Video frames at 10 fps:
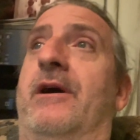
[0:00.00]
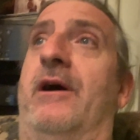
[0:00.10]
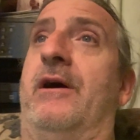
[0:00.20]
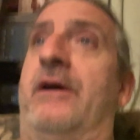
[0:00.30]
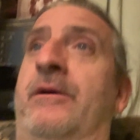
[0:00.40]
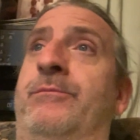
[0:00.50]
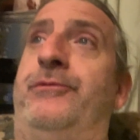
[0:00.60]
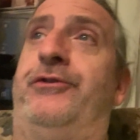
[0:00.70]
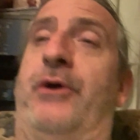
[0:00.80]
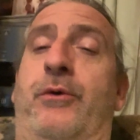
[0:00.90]
Um,
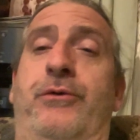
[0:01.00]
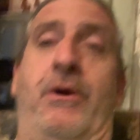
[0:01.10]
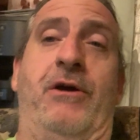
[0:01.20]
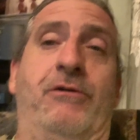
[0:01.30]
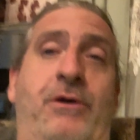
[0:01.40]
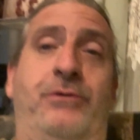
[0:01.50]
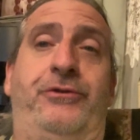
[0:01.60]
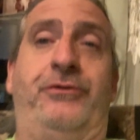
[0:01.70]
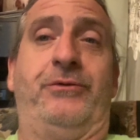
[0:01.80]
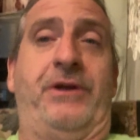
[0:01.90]
so the
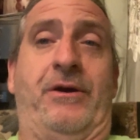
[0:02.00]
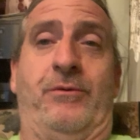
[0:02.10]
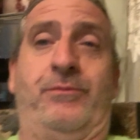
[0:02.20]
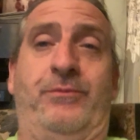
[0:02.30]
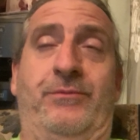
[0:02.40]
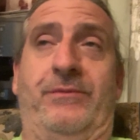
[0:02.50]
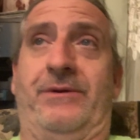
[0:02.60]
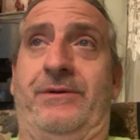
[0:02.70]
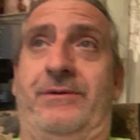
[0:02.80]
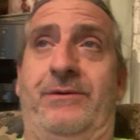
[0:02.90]
railroads, you know,
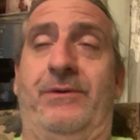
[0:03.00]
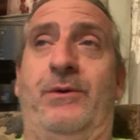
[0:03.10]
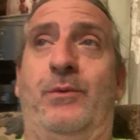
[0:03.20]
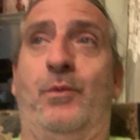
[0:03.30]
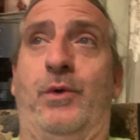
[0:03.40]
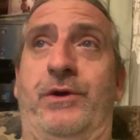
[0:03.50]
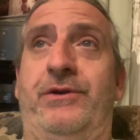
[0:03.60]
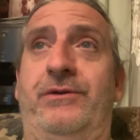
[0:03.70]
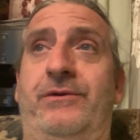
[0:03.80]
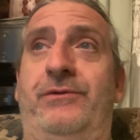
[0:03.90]
would
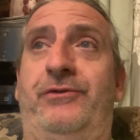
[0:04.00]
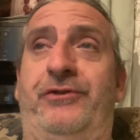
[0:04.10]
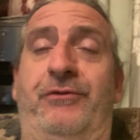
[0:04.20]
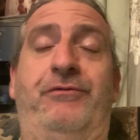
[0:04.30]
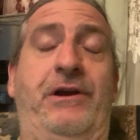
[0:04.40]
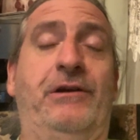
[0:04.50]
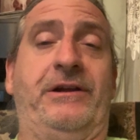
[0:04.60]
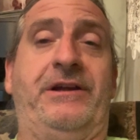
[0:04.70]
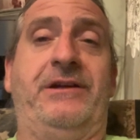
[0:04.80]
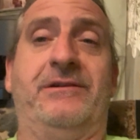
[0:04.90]

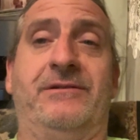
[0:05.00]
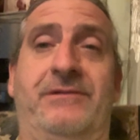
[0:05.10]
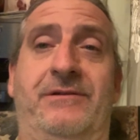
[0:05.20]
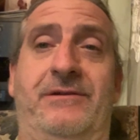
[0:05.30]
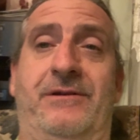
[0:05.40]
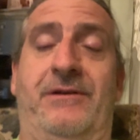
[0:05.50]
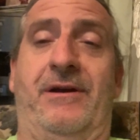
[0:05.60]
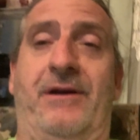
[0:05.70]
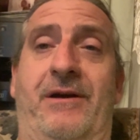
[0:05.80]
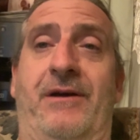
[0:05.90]
severely
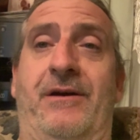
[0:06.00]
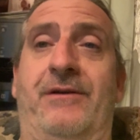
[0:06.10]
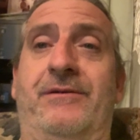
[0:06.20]
uh,